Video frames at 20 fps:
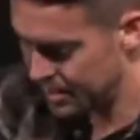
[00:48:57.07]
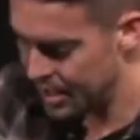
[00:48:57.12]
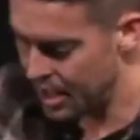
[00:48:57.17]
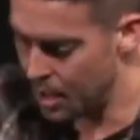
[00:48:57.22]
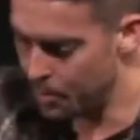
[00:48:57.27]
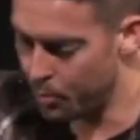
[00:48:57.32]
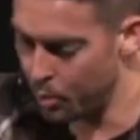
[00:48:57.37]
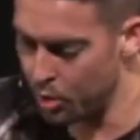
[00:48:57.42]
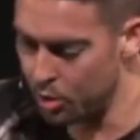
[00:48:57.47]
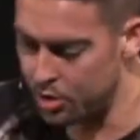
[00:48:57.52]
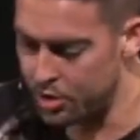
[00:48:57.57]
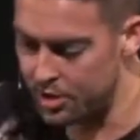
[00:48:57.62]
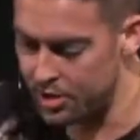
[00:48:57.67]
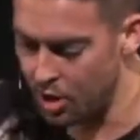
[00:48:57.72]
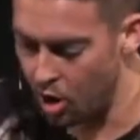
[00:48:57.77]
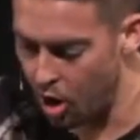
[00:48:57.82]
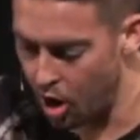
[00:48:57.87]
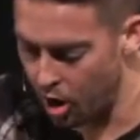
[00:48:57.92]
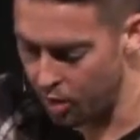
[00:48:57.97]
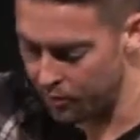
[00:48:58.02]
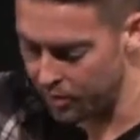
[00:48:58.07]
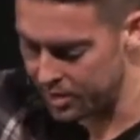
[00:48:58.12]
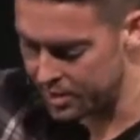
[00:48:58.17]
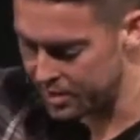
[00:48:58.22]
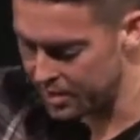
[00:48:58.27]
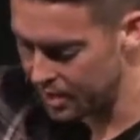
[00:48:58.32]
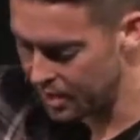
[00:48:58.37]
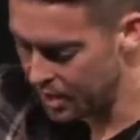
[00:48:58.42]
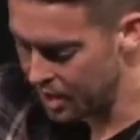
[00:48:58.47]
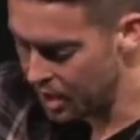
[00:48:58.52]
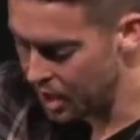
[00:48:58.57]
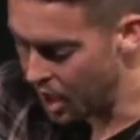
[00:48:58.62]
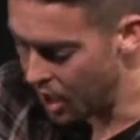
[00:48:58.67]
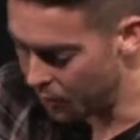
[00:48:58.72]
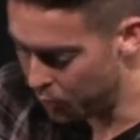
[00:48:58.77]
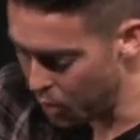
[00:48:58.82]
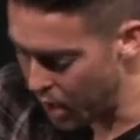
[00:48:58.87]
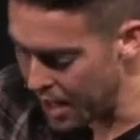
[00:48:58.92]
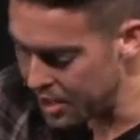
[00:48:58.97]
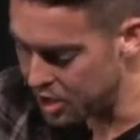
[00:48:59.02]
it produces a harvest
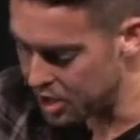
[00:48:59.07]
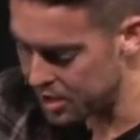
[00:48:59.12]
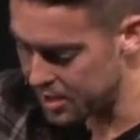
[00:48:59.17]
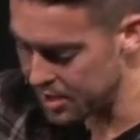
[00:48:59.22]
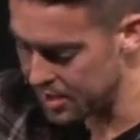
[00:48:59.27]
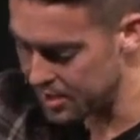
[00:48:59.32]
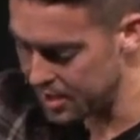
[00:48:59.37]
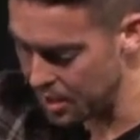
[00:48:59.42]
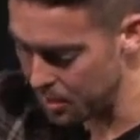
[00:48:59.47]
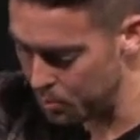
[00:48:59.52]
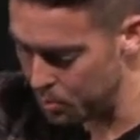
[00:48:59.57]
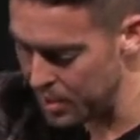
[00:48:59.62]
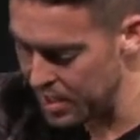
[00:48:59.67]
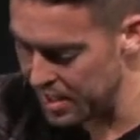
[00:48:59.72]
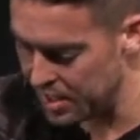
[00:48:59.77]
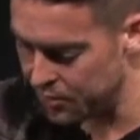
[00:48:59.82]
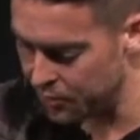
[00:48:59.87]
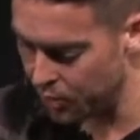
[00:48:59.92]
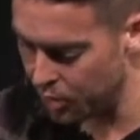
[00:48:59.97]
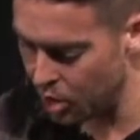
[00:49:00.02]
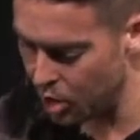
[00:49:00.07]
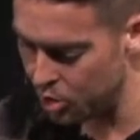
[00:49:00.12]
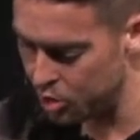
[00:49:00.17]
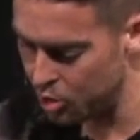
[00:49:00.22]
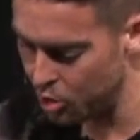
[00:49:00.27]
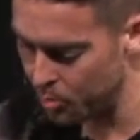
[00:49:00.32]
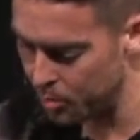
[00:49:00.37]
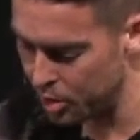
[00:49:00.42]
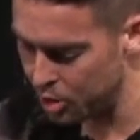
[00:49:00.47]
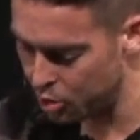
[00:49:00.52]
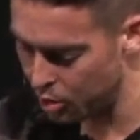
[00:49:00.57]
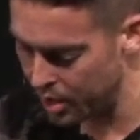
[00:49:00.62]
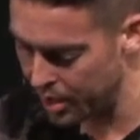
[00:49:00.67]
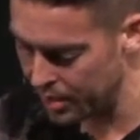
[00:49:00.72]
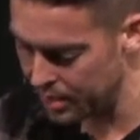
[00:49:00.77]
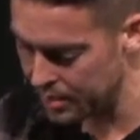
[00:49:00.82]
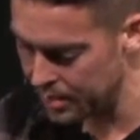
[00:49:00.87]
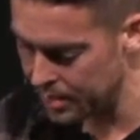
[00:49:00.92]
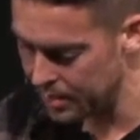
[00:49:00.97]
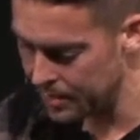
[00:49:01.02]
of righteousness and peace for those who have been
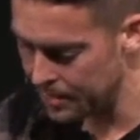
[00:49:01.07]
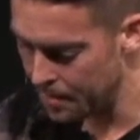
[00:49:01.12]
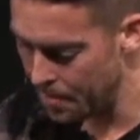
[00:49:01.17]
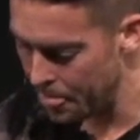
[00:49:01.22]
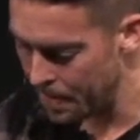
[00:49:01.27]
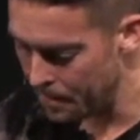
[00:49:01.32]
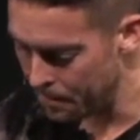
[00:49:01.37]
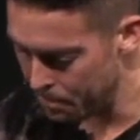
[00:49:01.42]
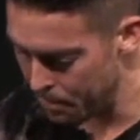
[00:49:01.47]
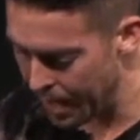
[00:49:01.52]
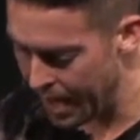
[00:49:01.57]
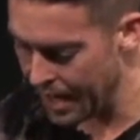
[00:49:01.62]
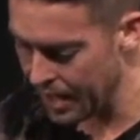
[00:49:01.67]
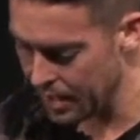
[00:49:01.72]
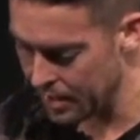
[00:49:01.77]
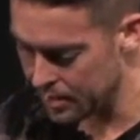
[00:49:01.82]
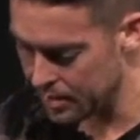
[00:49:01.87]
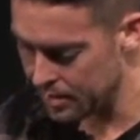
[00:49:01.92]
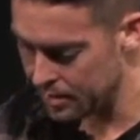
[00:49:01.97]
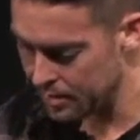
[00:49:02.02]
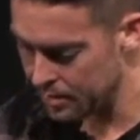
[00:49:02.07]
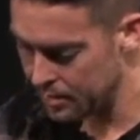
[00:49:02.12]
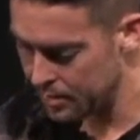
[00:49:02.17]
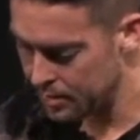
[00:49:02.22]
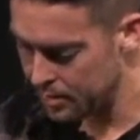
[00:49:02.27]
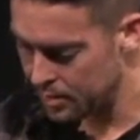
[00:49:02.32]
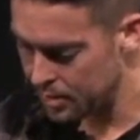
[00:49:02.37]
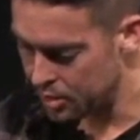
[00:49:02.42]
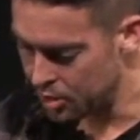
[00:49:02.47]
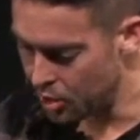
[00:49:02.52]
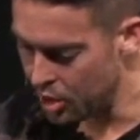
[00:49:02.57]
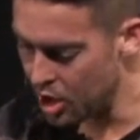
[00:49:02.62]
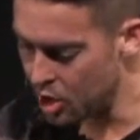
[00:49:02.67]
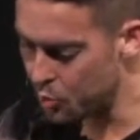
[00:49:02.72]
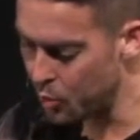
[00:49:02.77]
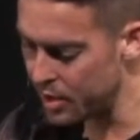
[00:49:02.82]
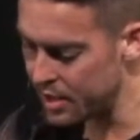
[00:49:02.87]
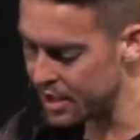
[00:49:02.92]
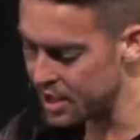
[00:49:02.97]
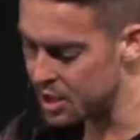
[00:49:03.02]
trained by it. So
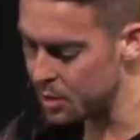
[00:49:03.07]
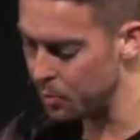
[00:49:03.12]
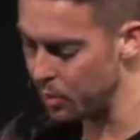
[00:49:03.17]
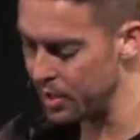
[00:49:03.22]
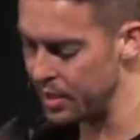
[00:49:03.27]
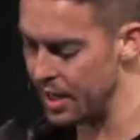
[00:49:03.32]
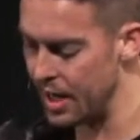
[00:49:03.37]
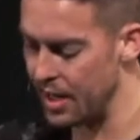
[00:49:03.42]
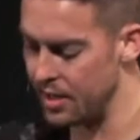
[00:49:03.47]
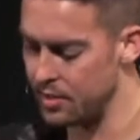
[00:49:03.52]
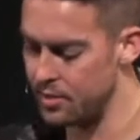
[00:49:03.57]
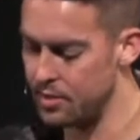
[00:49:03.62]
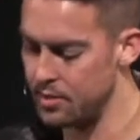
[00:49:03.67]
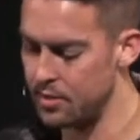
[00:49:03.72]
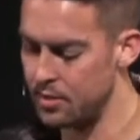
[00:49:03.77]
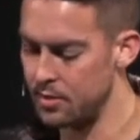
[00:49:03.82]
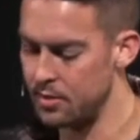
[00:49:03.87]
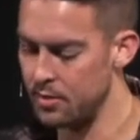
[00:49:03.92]
here's what discipline does,